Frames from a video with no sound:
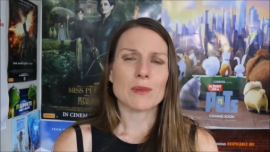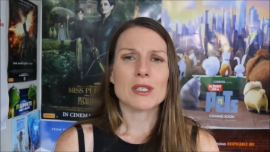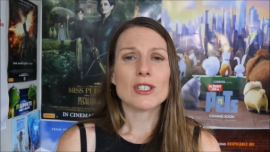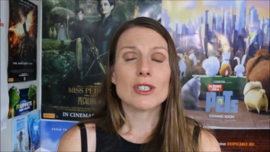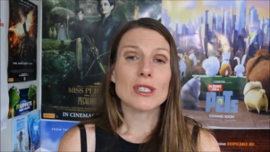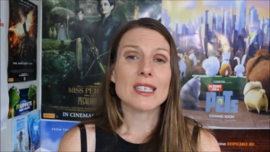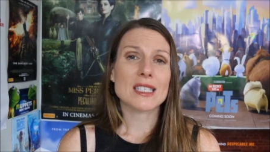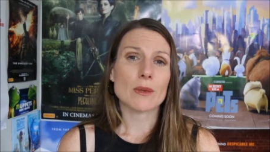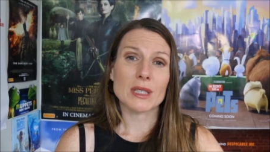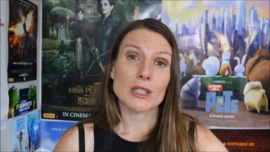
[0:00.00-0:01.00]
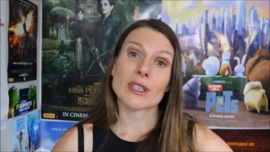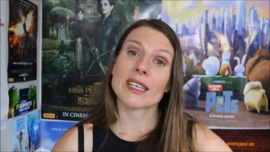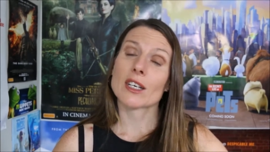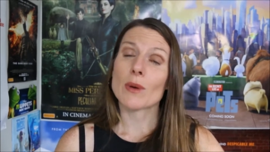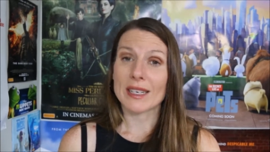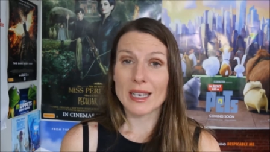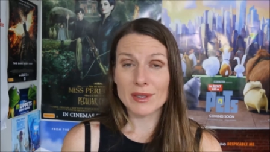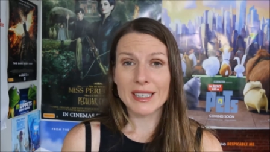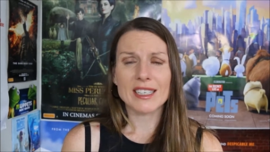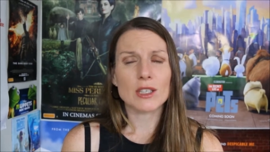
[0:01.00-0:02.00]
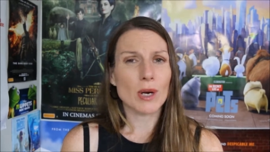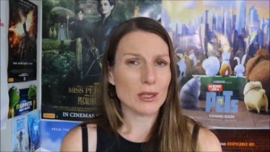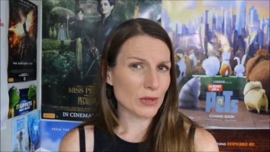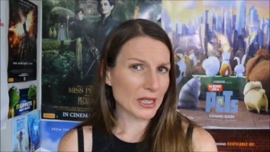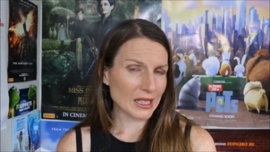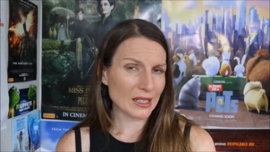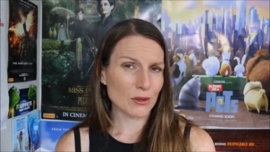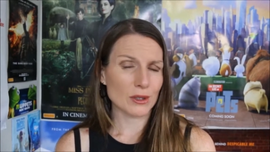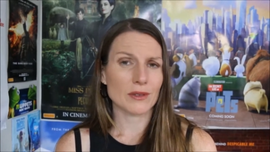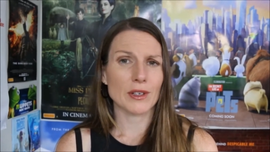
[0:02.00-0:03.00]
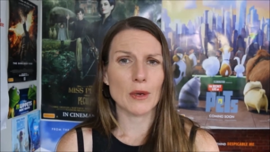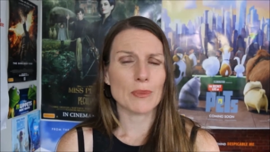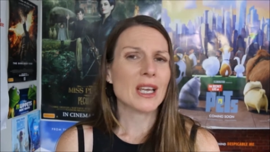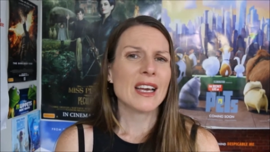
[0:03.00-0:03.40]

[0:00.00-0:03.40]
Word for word: So you do see somebody drinking quite heavily and quite regularly through the film.